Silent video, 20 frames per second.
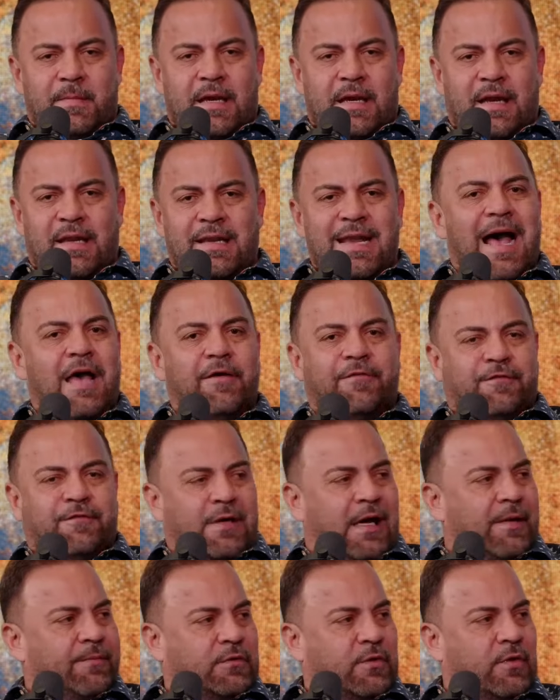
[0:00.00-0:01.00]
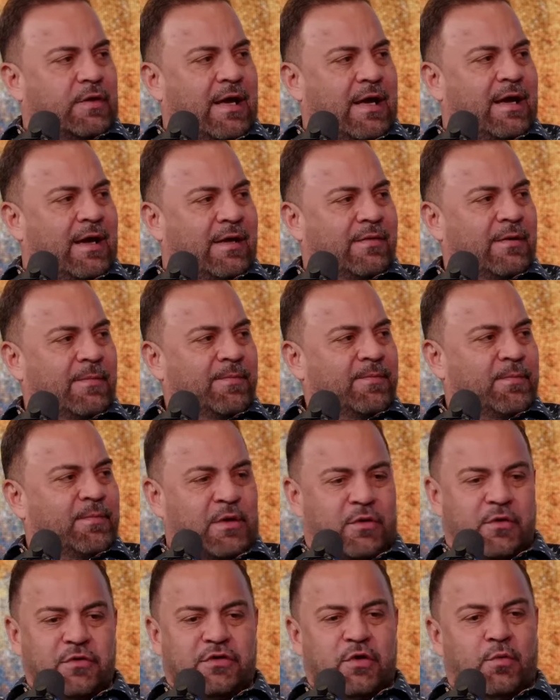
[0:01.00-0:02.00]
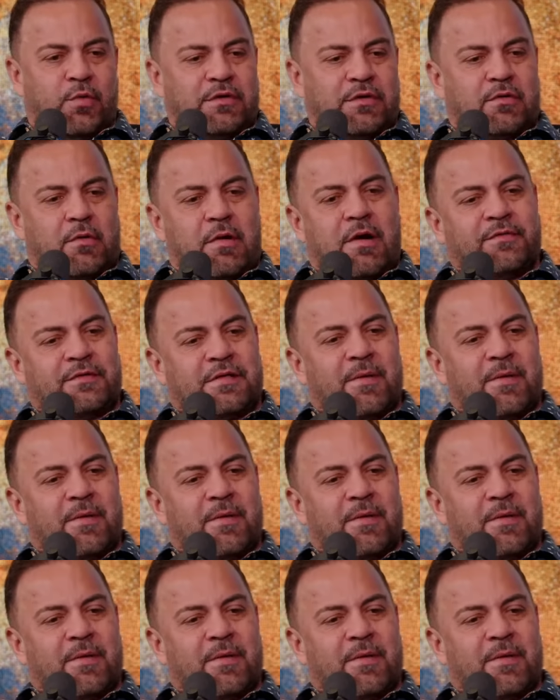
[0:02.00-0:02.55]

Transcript: a lifetime to get because he was around